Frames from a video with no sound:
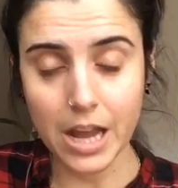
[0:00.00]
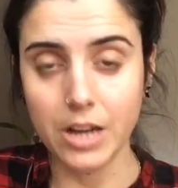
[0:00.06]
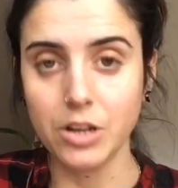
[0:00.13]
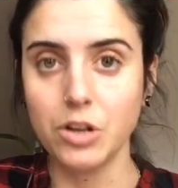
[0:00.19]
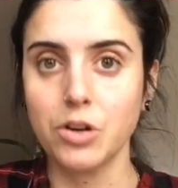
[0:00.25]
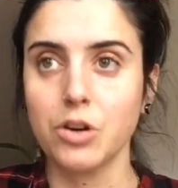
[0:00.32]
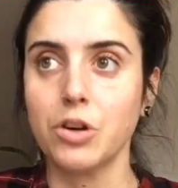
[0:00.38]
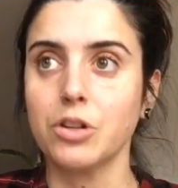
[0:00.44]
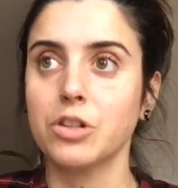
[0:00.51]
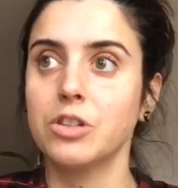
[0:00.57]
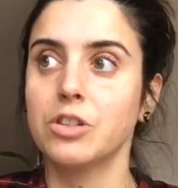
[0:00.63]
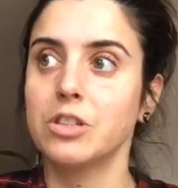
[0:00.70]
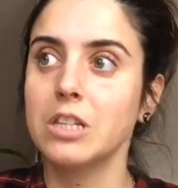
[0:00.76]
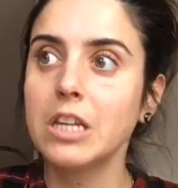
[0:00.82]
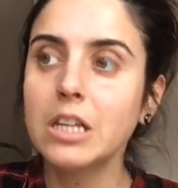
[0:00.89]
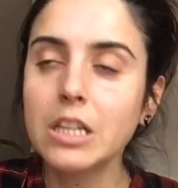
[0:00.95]
and you're
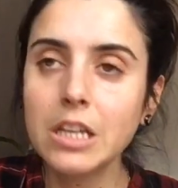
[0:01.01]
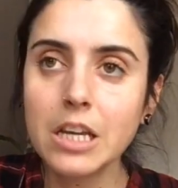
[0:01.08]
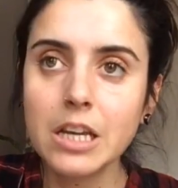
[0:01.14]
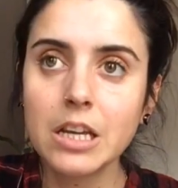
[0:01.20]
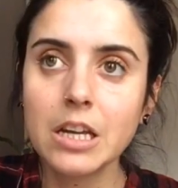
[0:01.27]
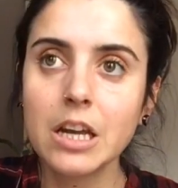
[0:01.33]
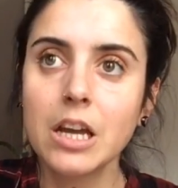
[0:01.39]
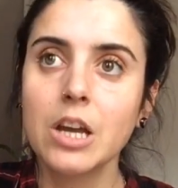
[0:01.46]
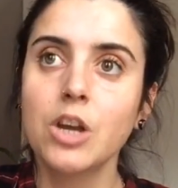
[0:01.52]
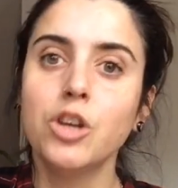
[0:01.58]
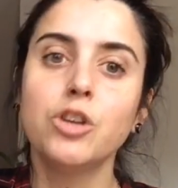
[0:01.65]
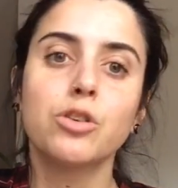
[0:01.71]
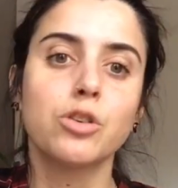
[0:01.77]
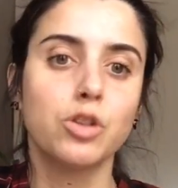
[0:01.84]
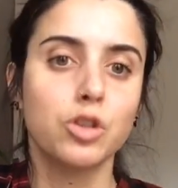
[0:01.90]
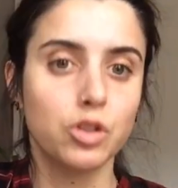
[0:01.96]
stealing
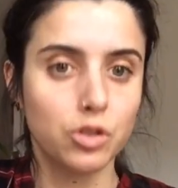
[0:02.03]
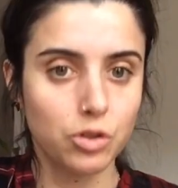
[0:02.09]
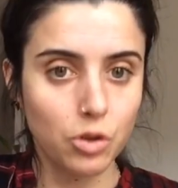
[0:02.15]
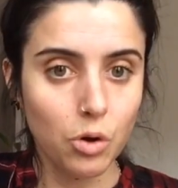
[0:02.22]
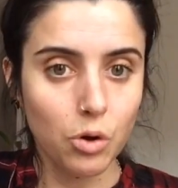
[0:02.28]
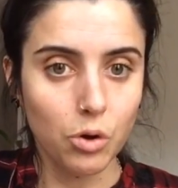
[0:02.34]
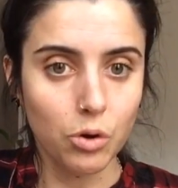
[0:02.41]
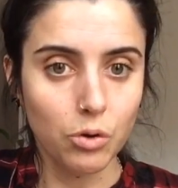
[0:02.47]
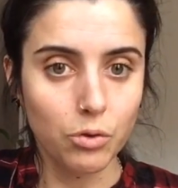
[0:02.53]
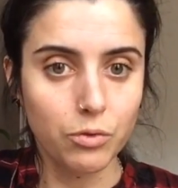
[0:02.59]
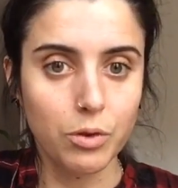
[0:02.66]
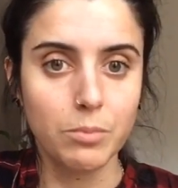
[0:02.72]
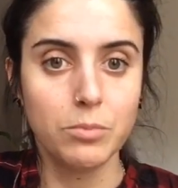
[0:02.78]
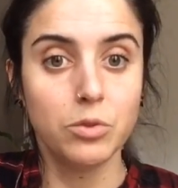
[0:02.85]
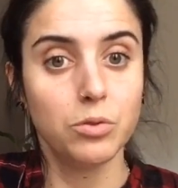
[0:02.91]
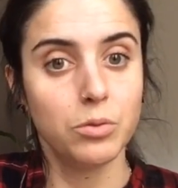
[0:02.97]
your soul
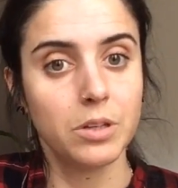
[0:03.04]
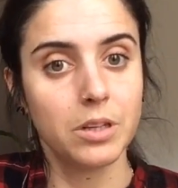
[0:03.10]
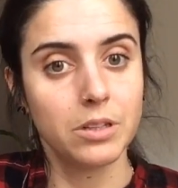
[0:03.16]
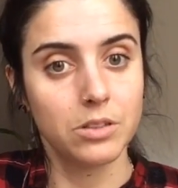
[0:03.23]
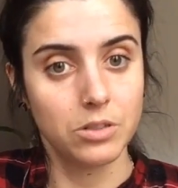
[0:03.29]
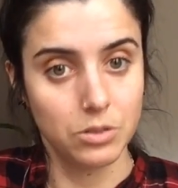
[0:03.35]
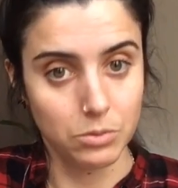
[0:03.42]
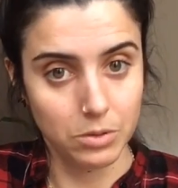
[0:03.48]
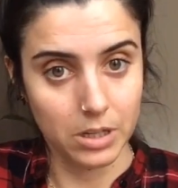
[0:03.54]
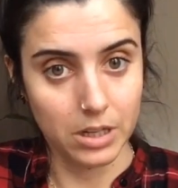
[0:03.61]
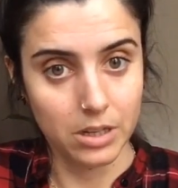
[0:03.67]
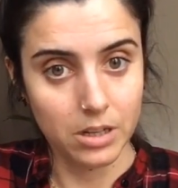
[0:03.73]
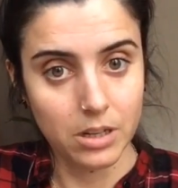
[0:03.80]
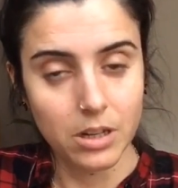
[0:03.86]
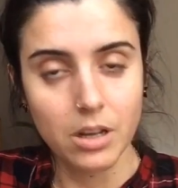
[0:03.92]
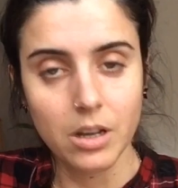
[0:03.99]
from doing its duty.